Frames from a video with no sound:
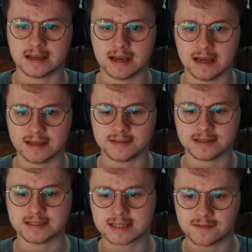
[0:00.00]
The
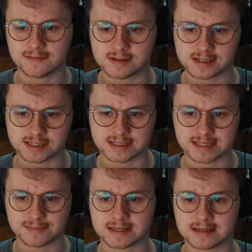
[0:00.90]
Discover version is
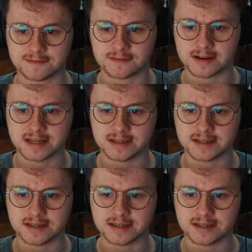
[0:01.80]
absolutely free.